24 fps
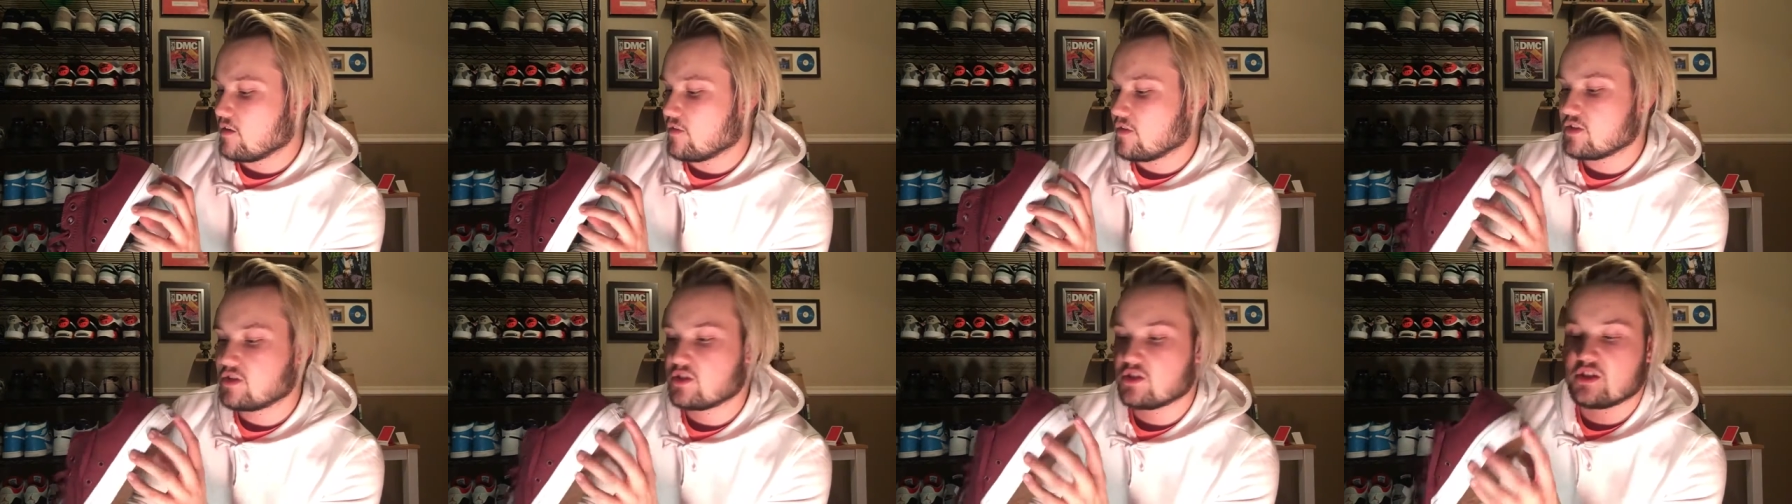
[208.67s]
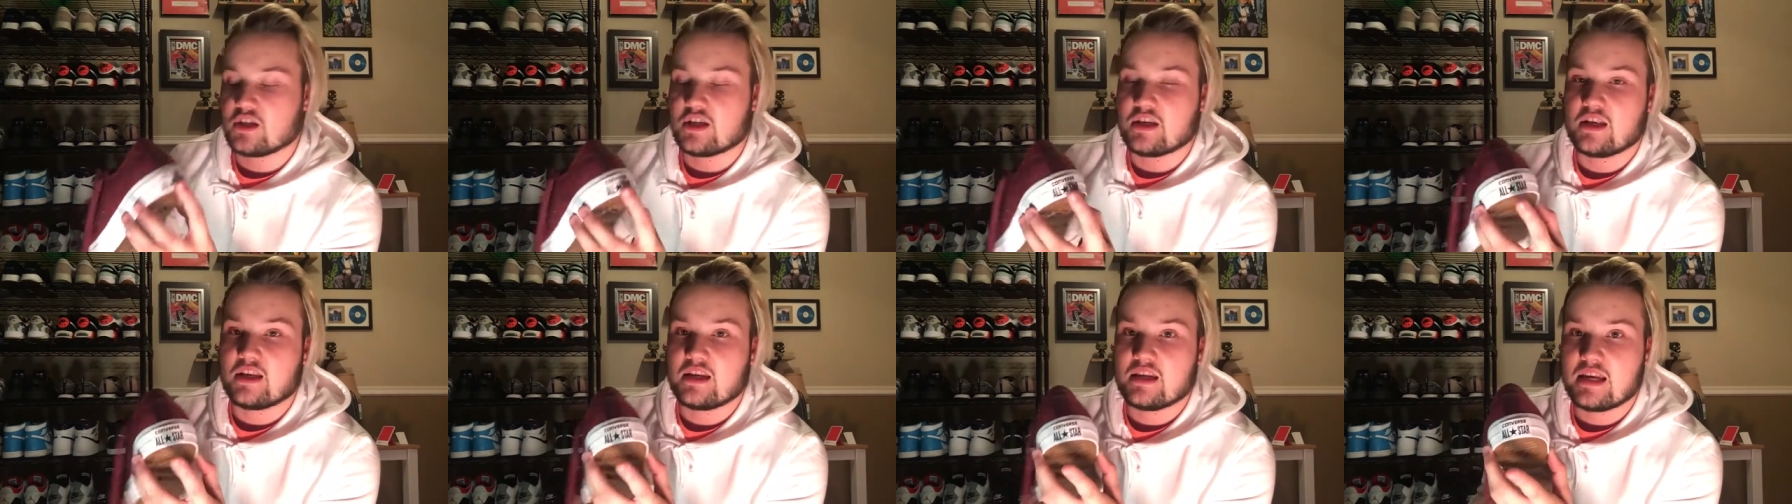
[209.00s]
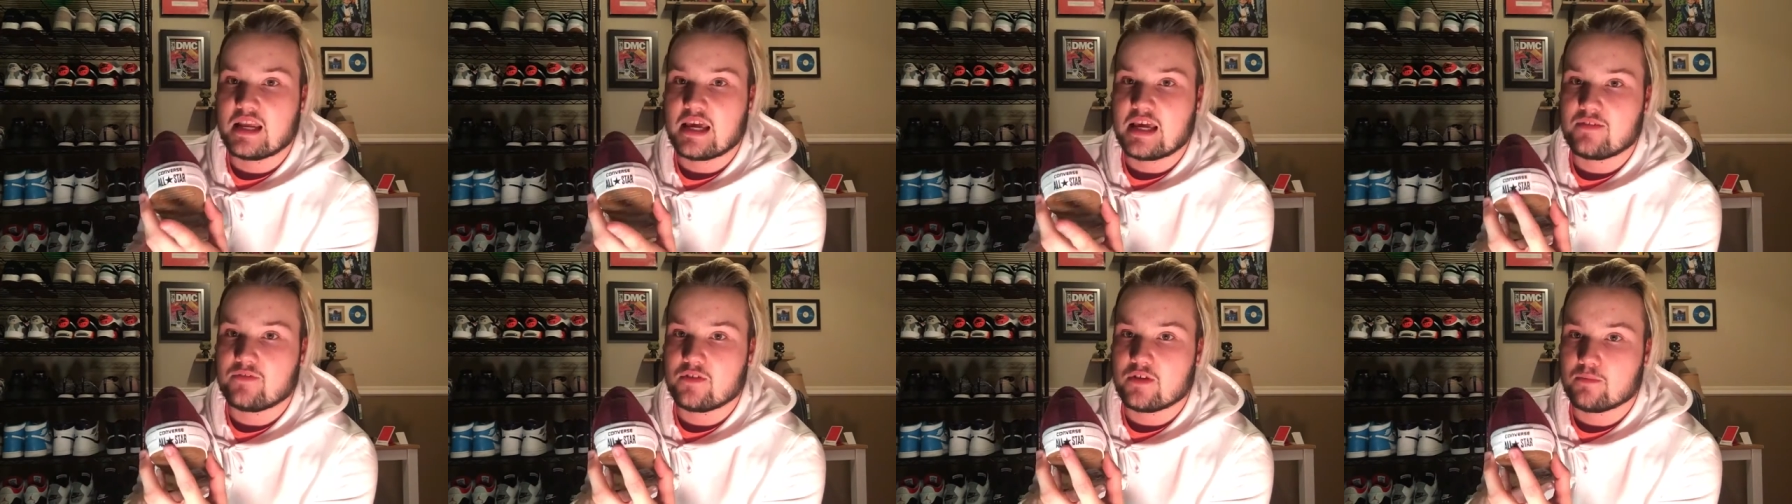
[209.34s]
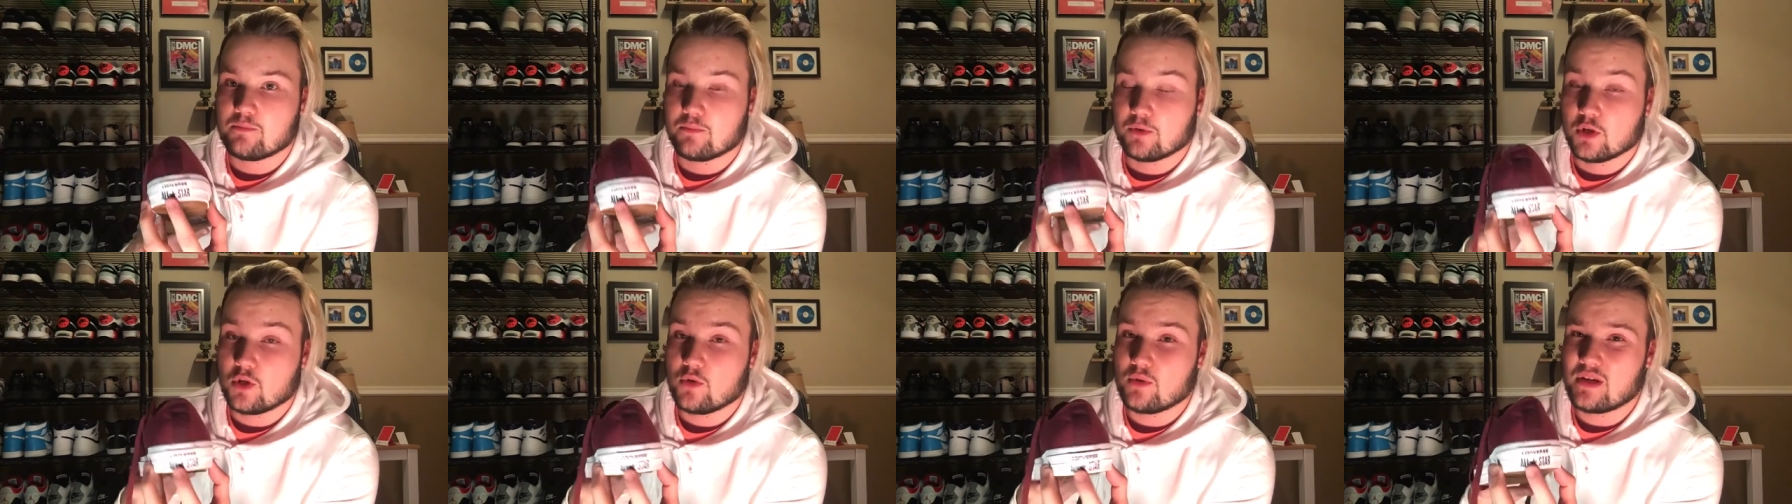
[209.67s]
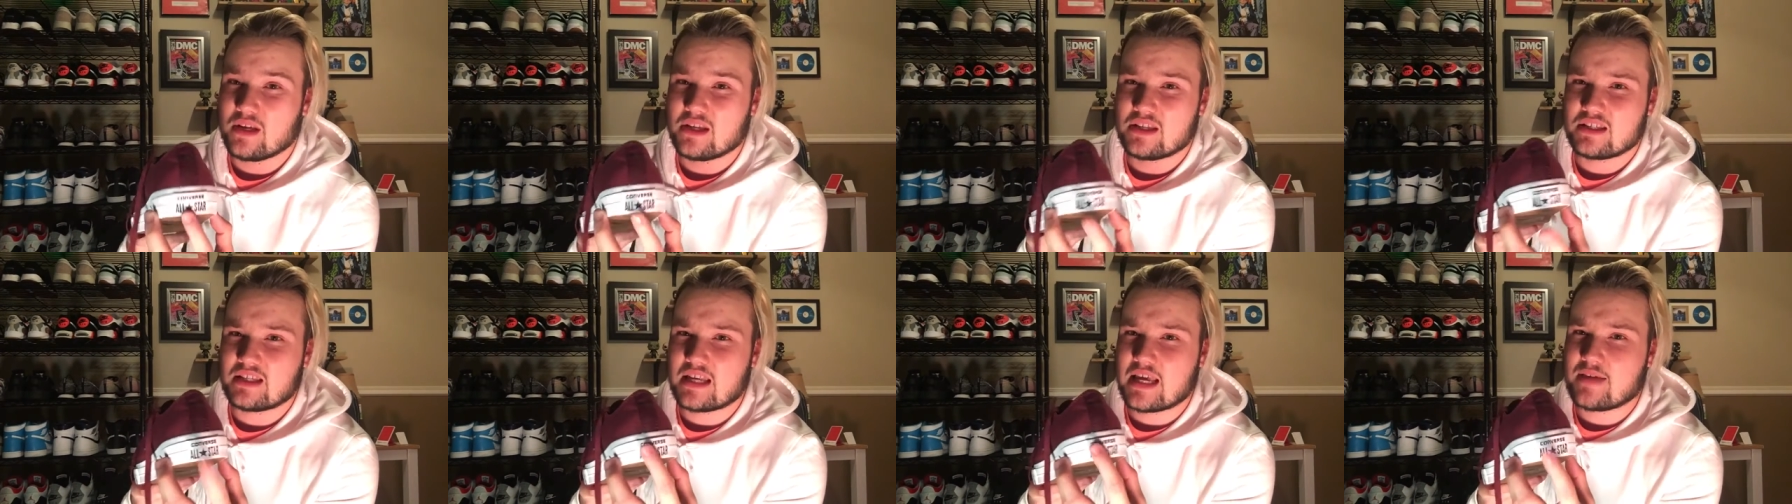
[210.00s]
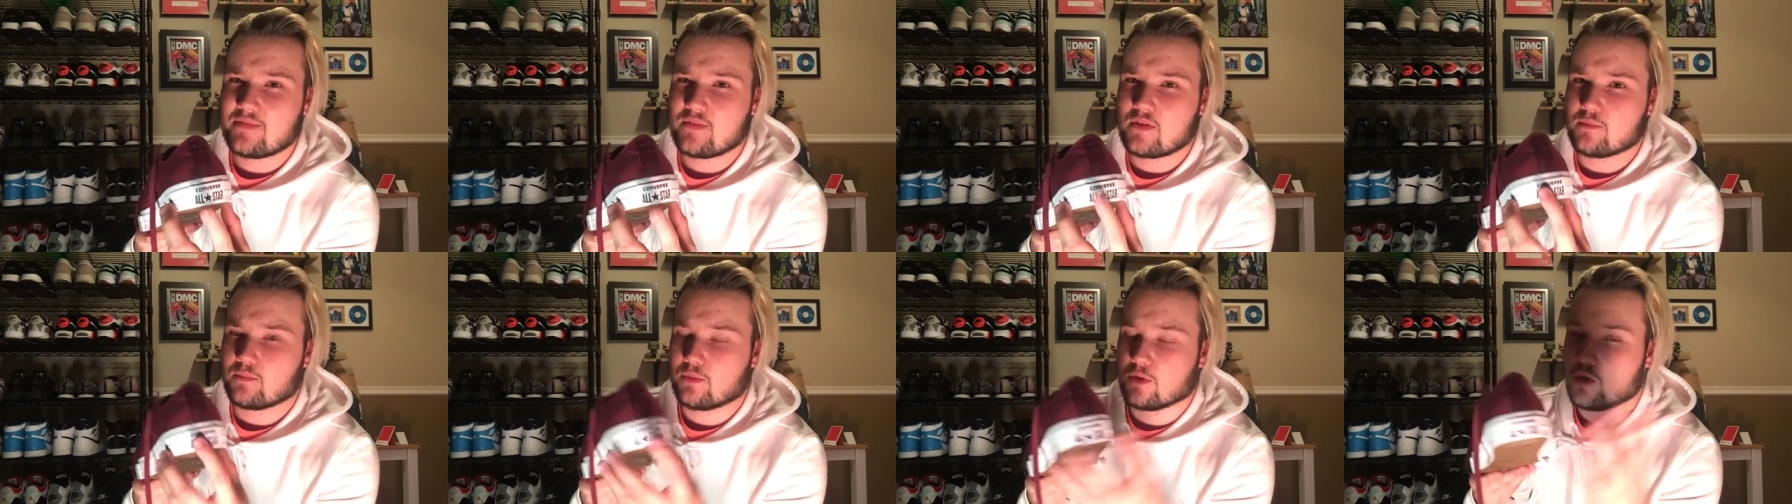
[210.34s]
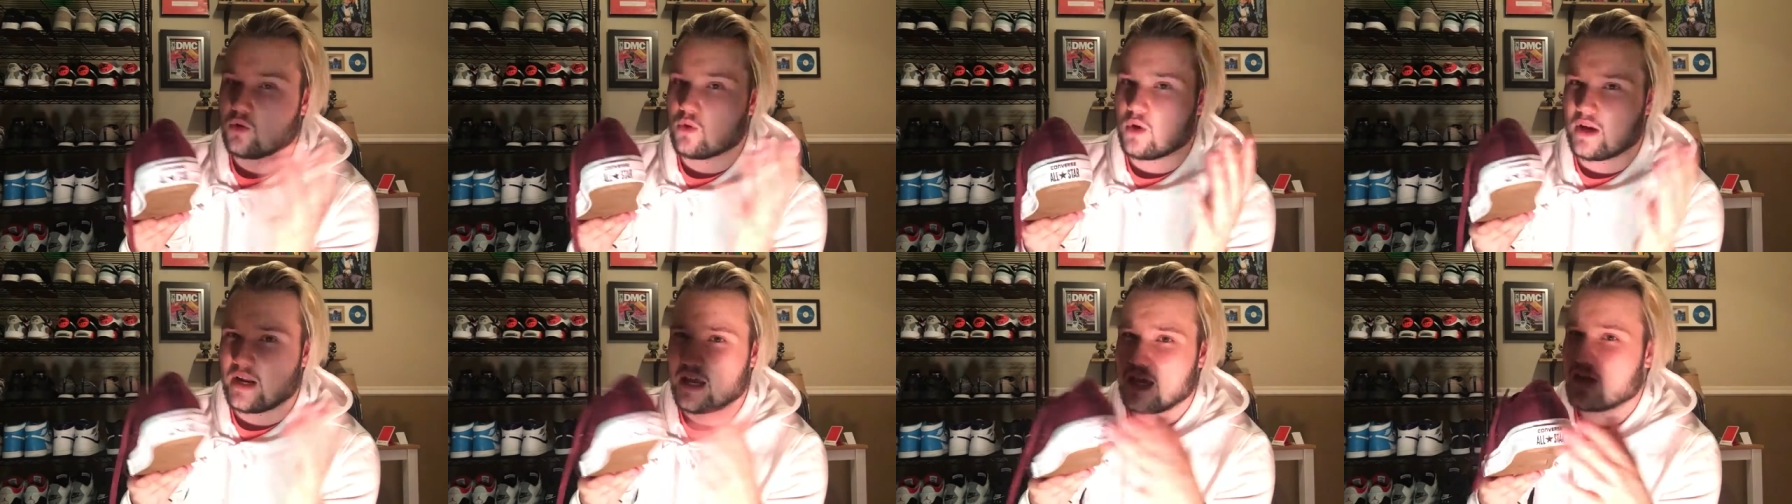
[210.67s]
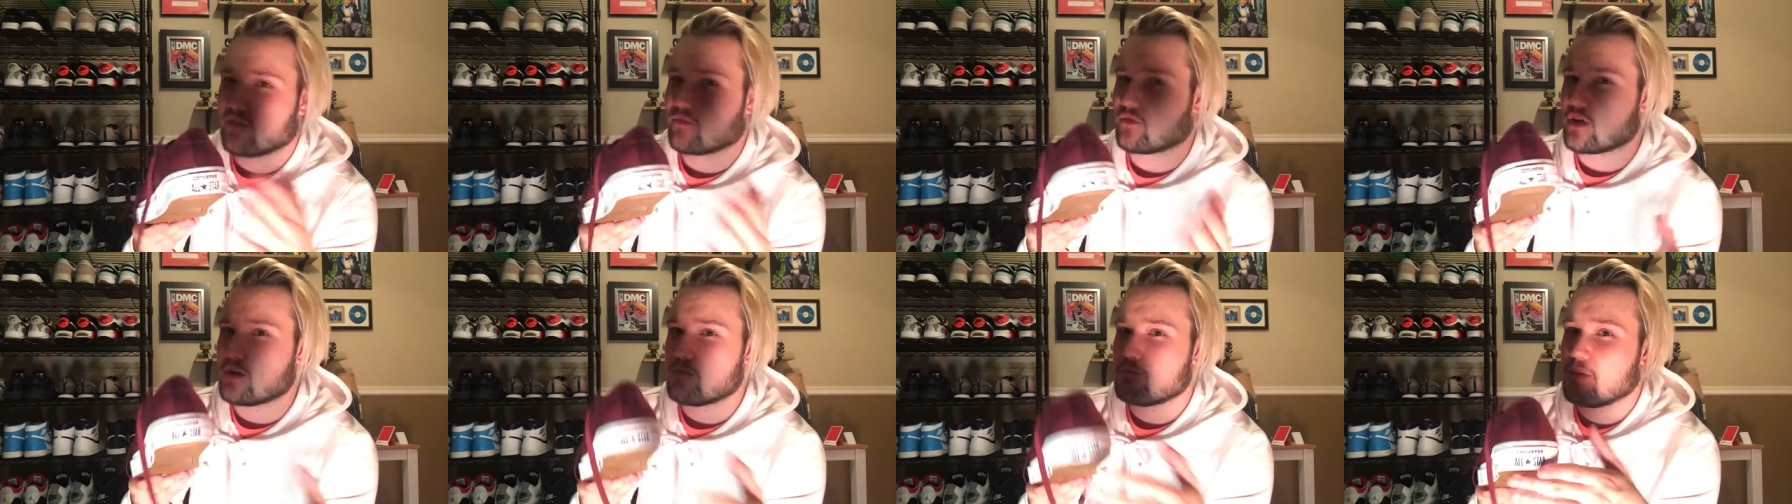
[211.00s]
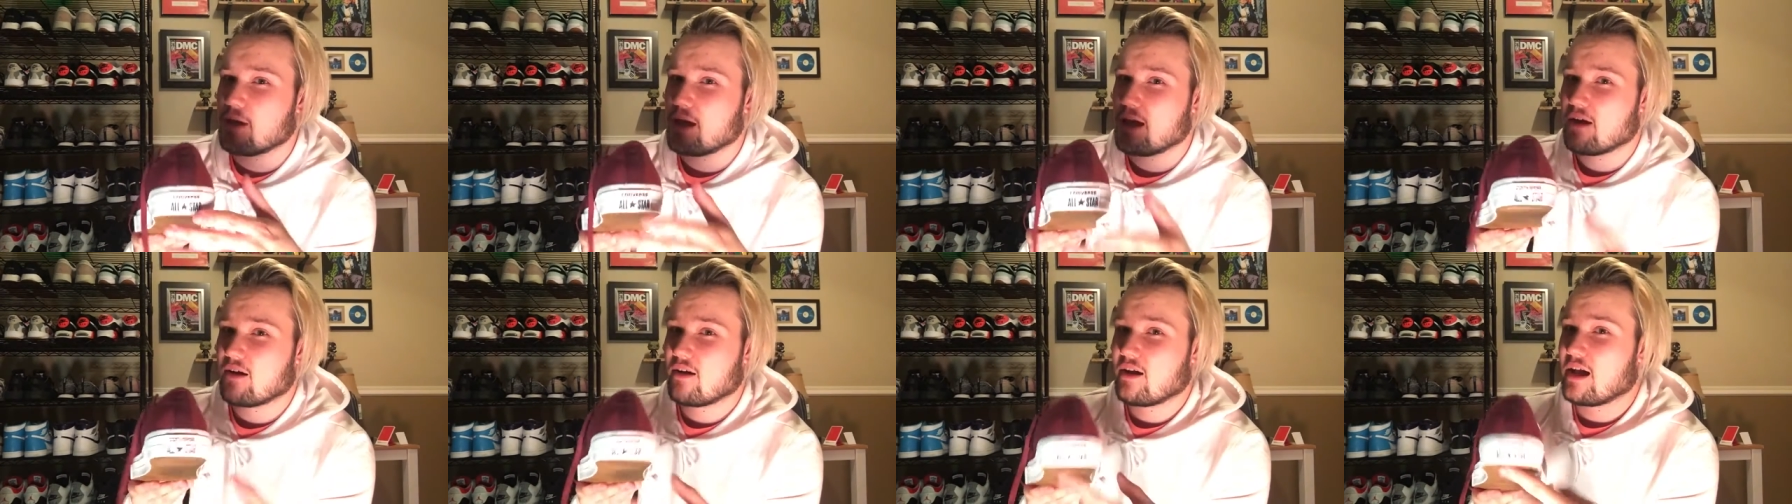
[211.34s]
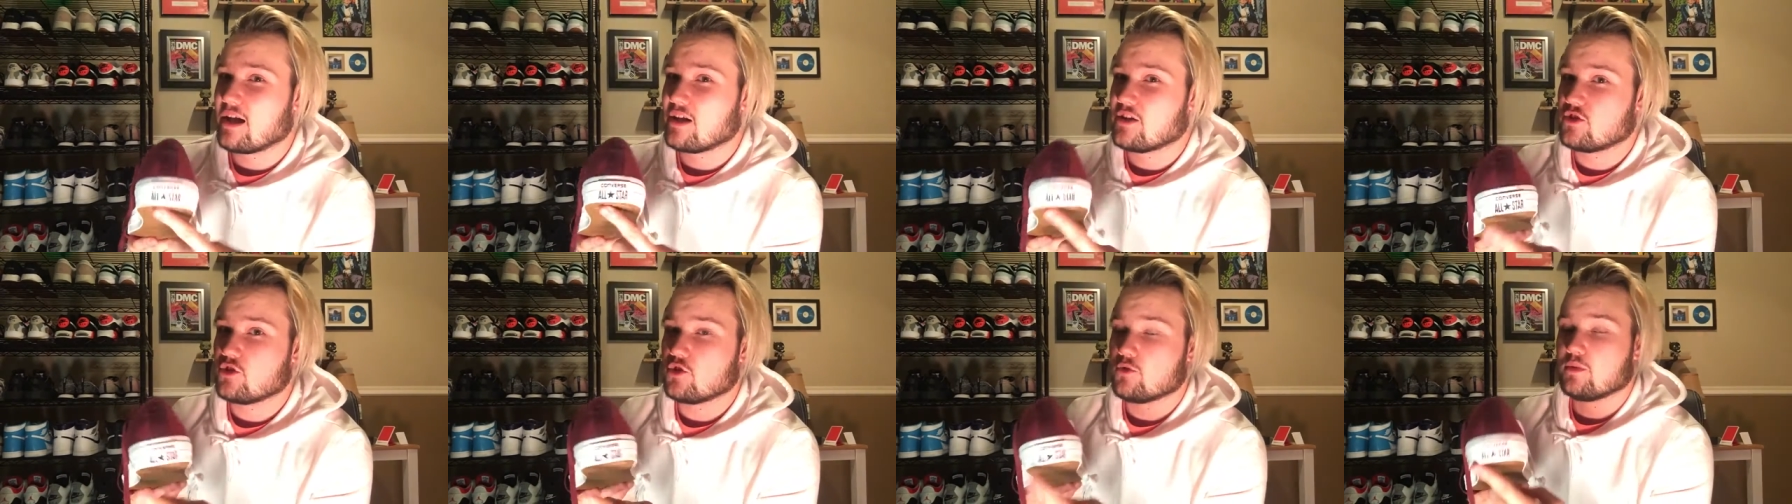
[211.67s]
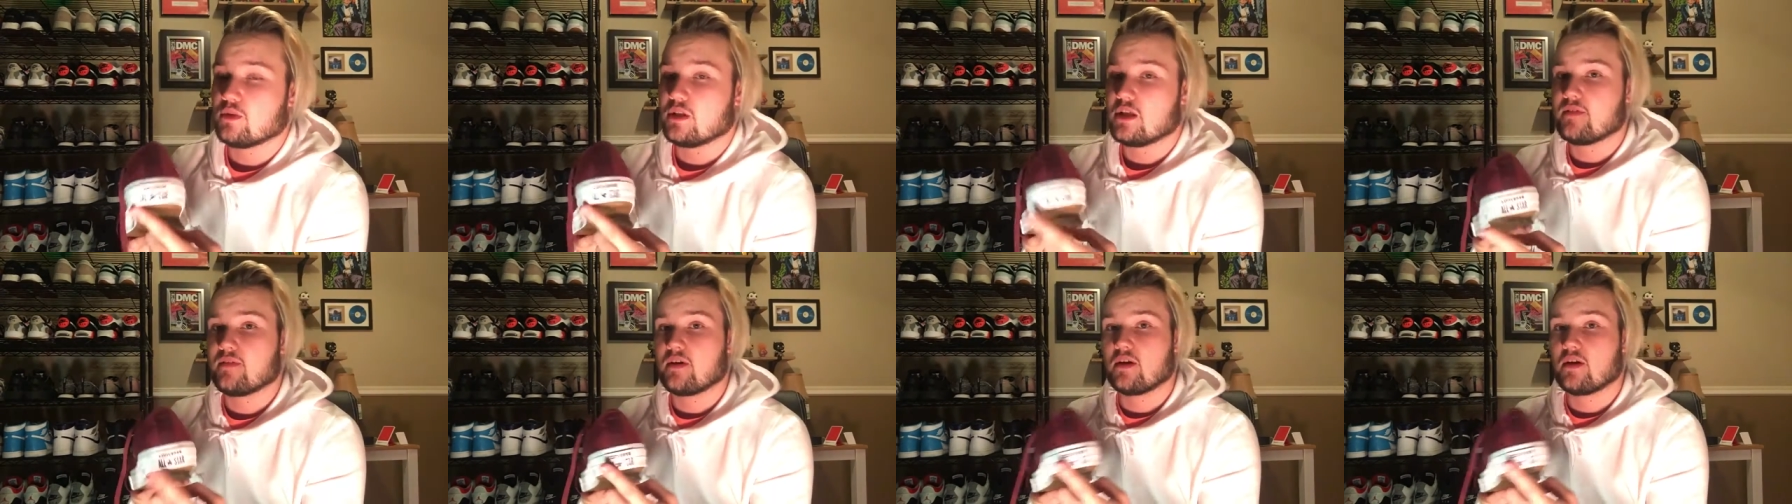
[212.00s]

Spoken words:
This is in navy blue. It is navy blue on every pair, I do believe.